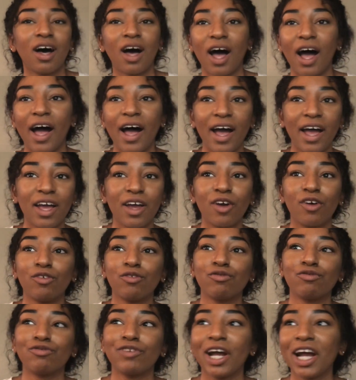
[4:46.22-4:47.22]
I
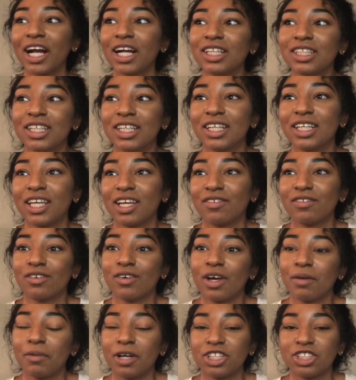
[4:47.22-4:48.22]
rarely give
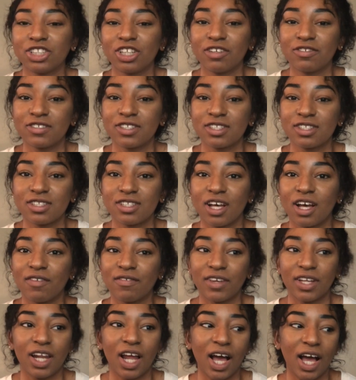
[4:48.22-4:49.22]
away my shifts and
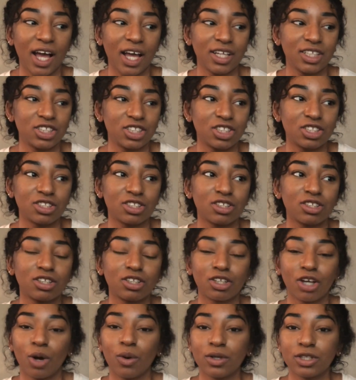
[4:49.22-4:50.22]
stuff and I just
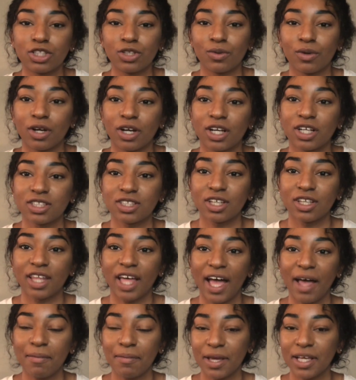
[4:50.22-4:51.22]
go into work. So
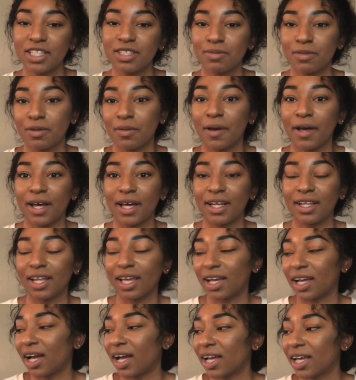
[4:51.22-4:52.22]
that makes me mad.
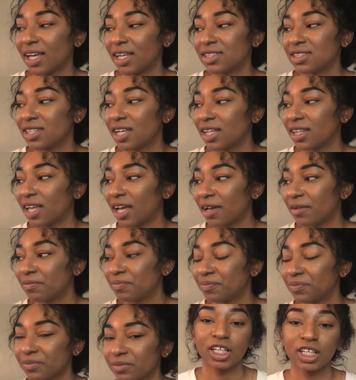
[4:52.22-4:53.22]
Like, I can't stand
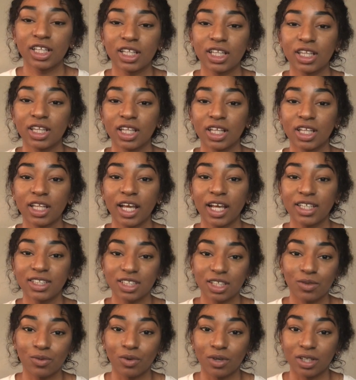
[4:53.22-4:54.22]
that. The
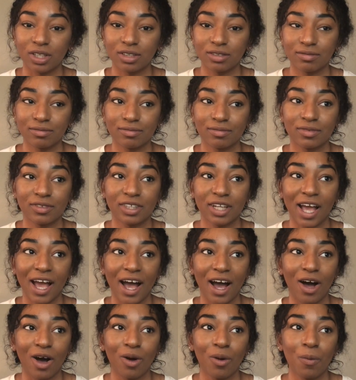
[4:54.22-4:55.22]
lazy one.
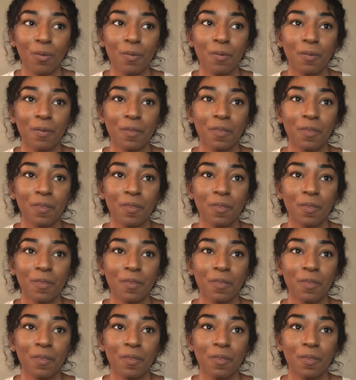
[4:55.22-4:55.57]
Now,